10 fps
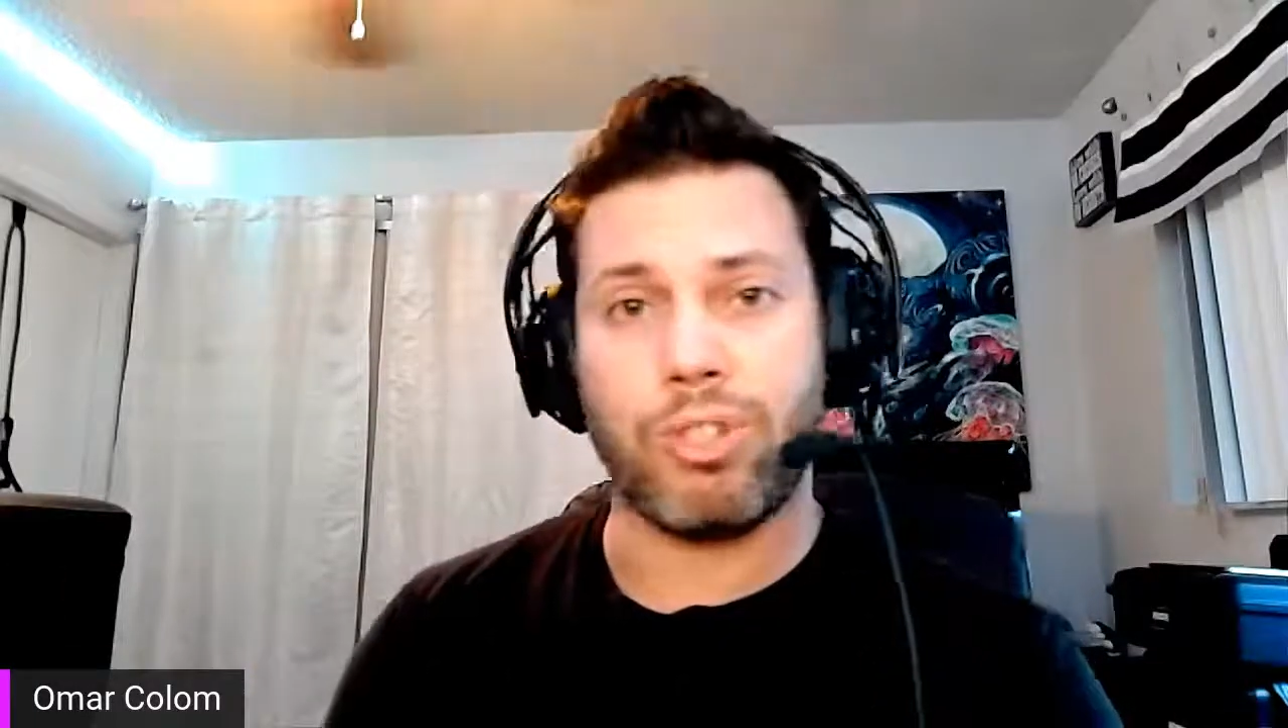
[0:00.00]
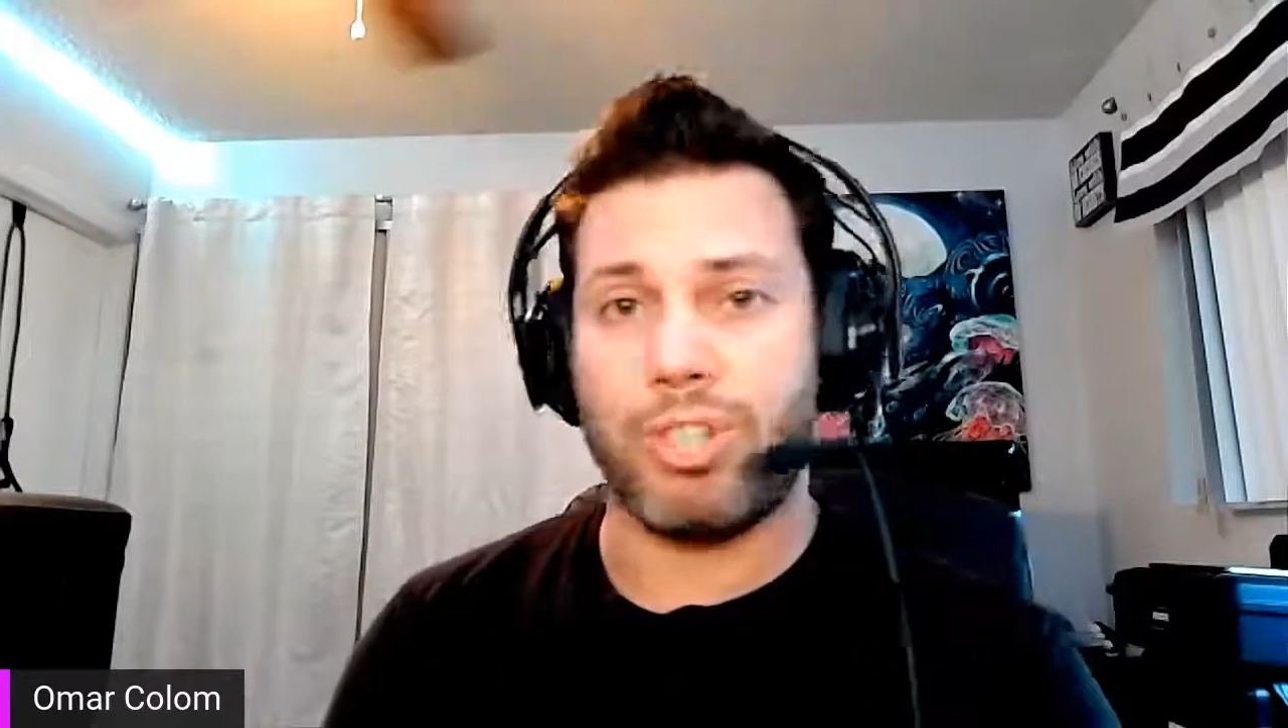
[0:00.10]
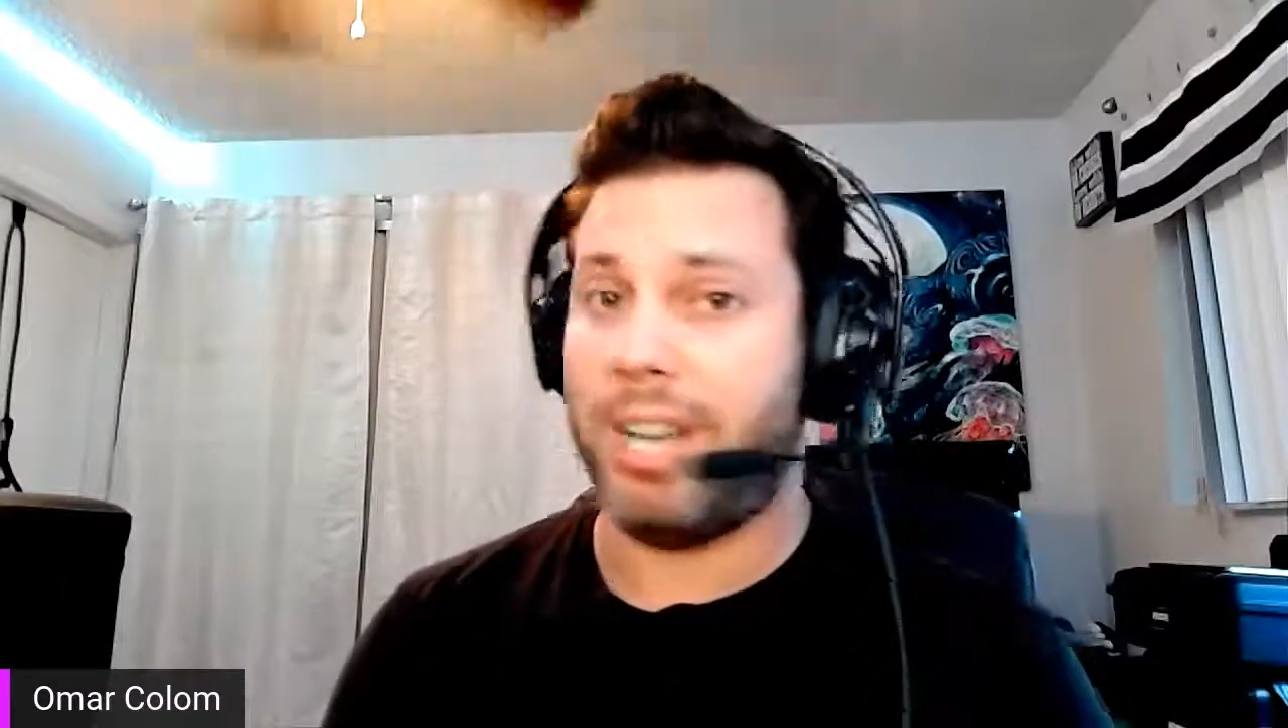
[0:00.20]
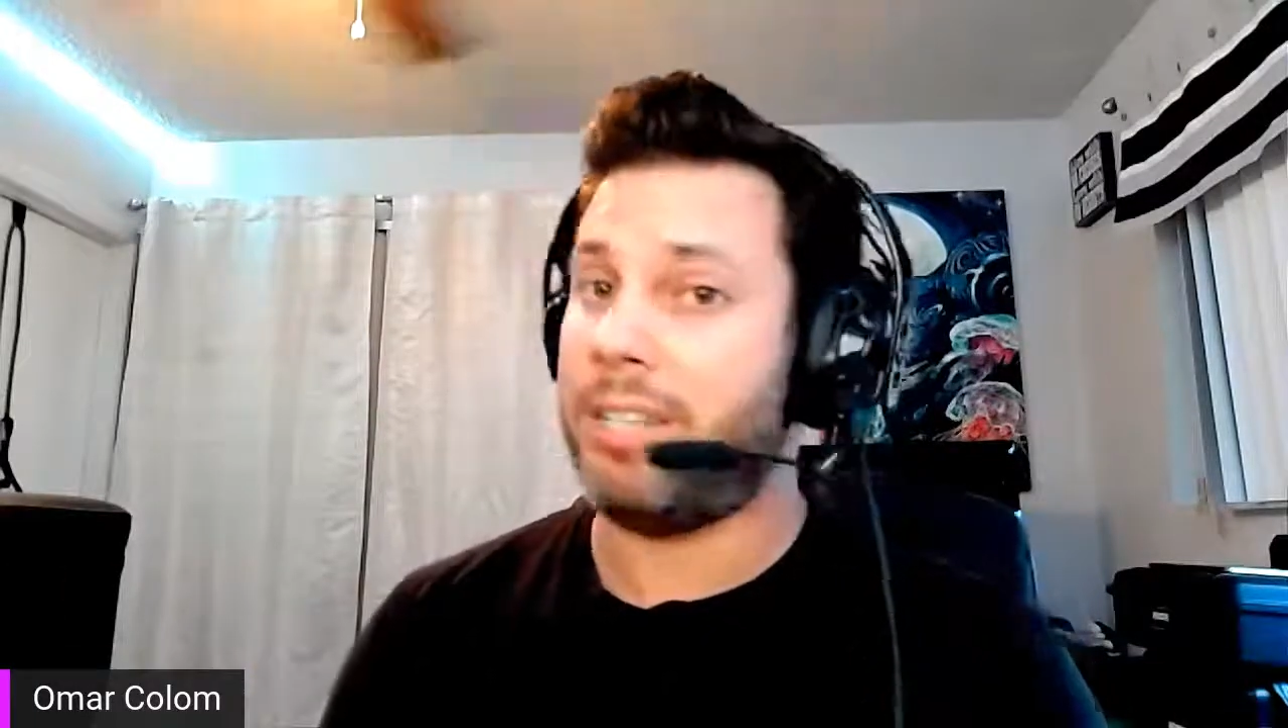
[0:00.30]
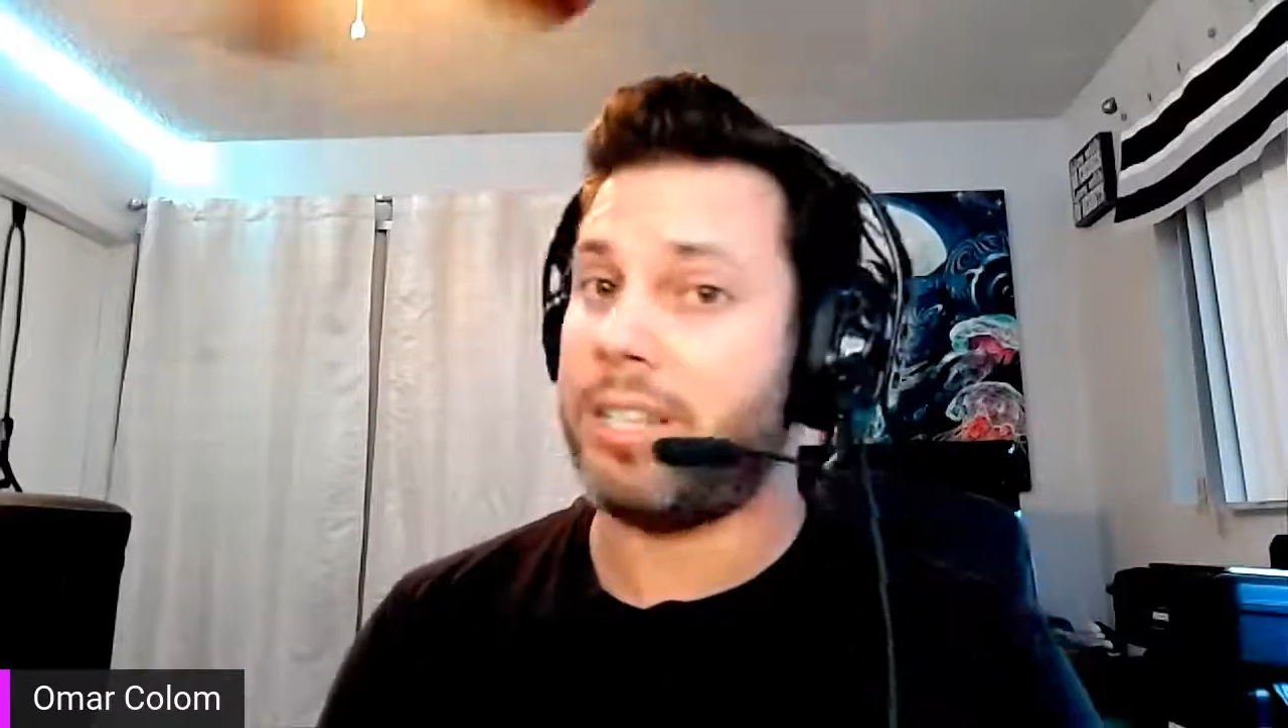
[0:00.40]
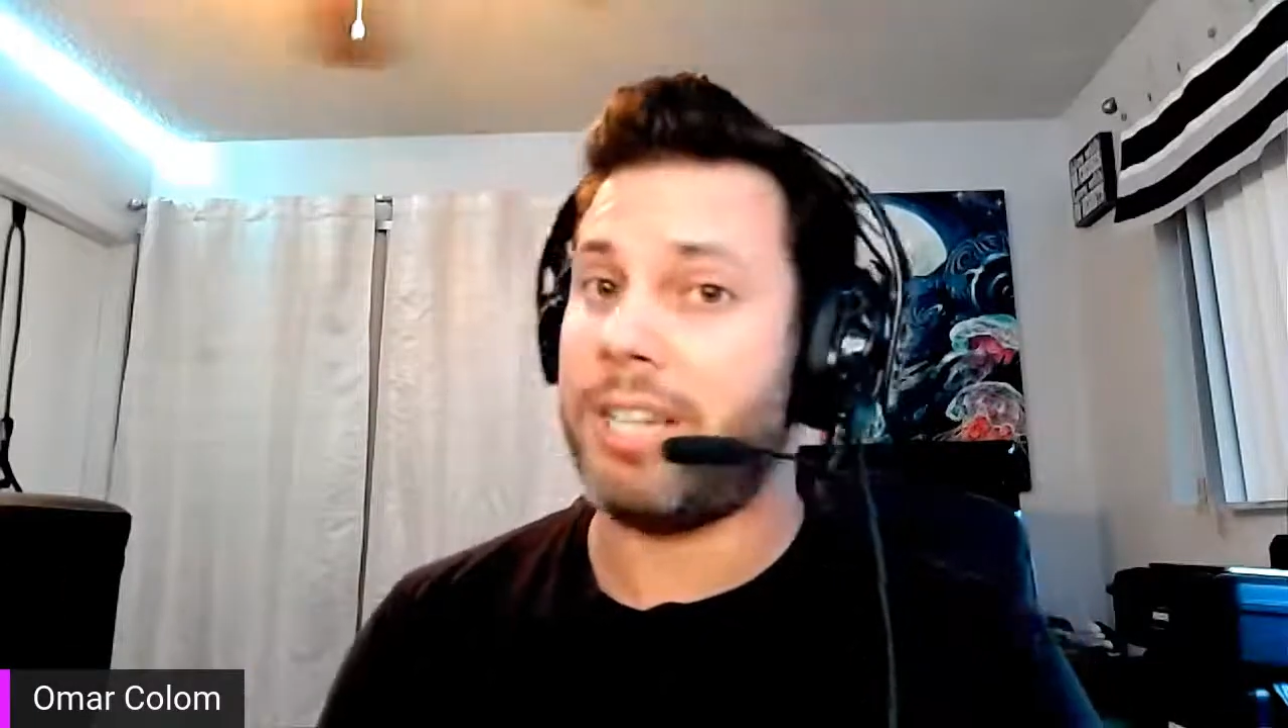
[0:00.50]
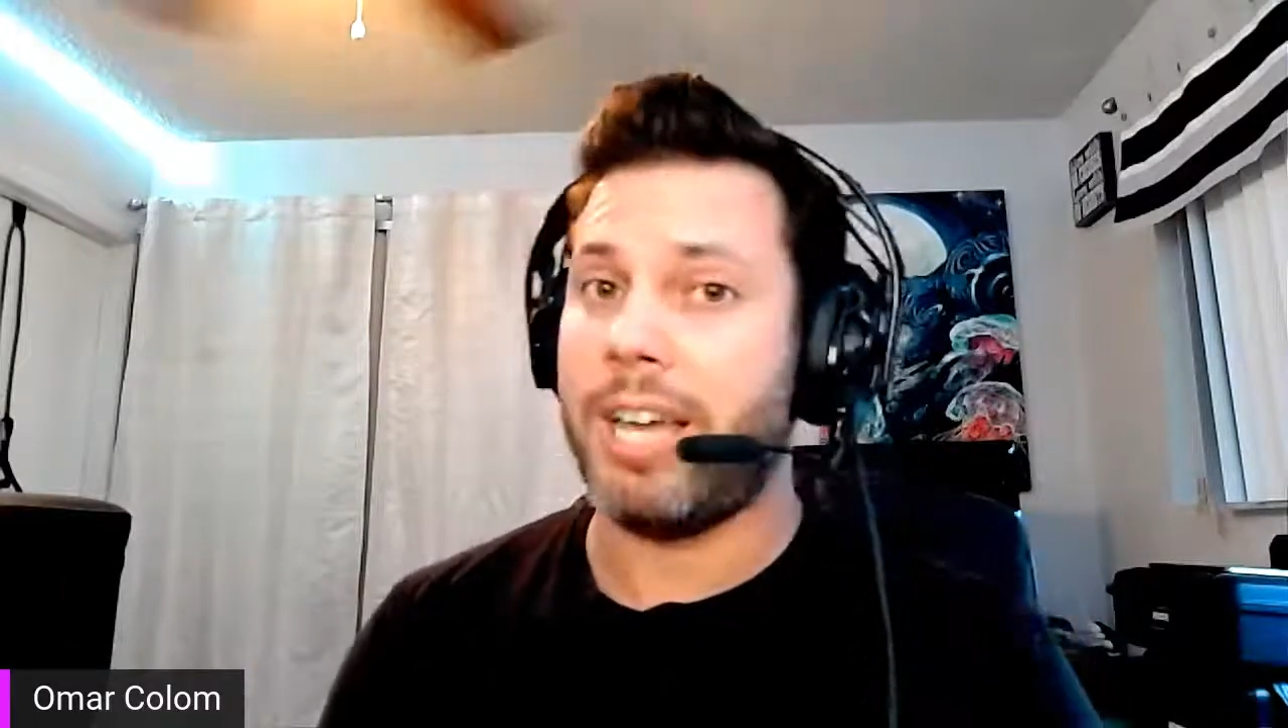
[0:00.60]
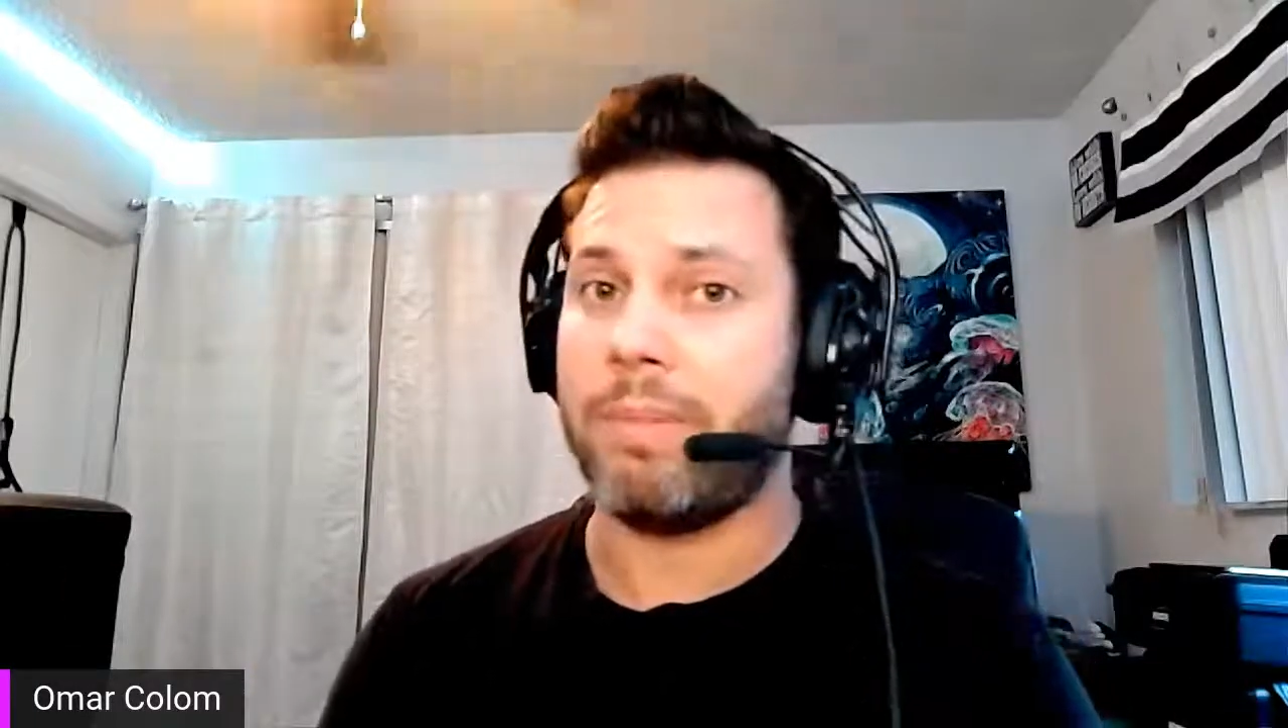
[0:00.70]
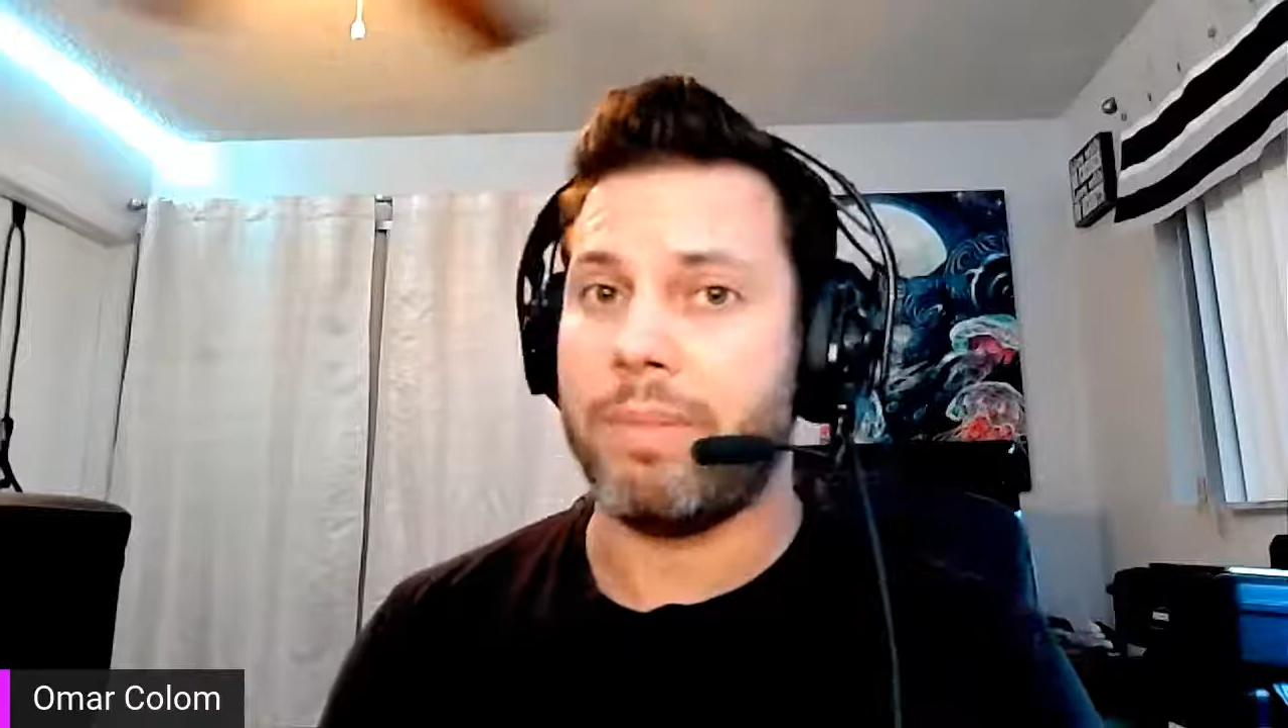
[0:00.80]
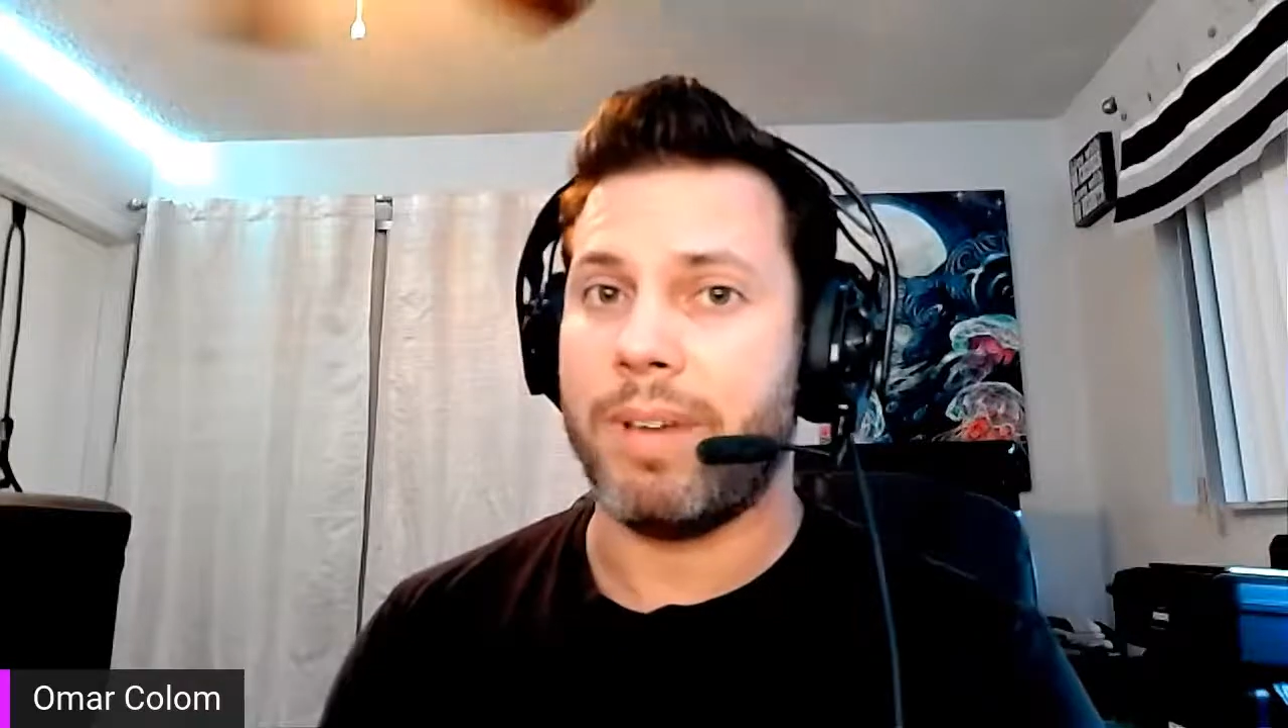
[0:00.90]
changed the
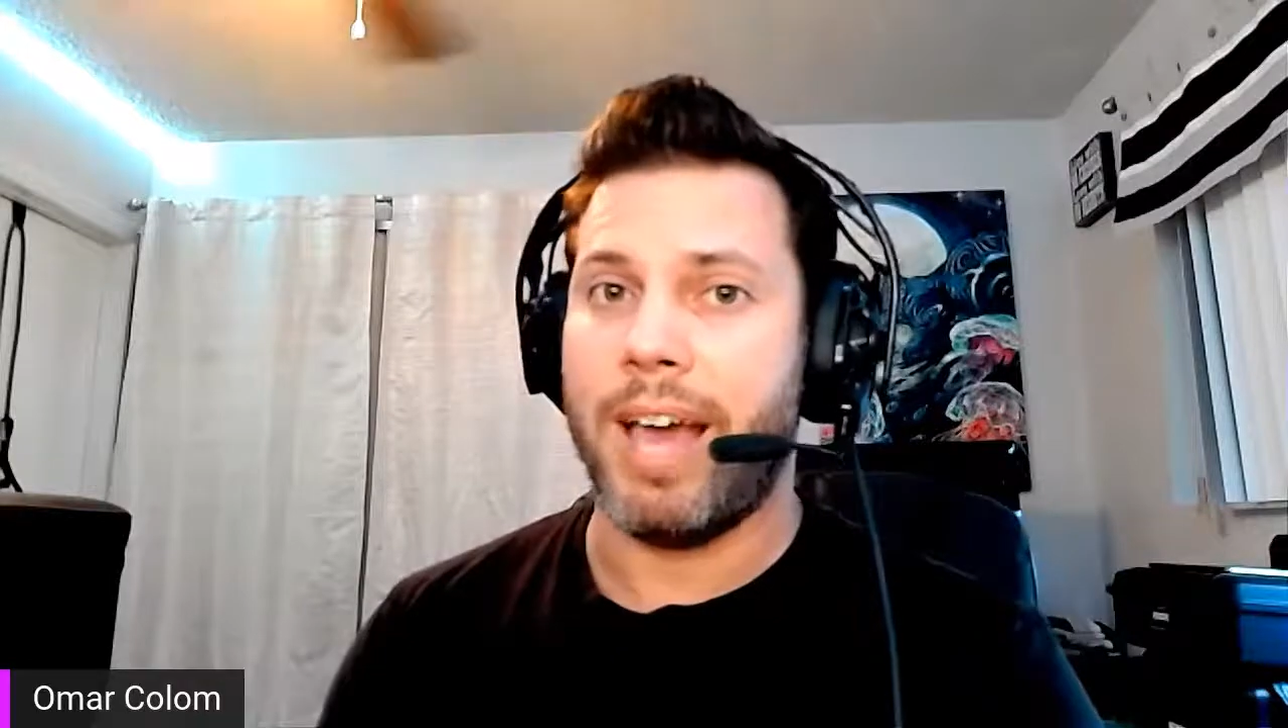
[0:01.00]
game,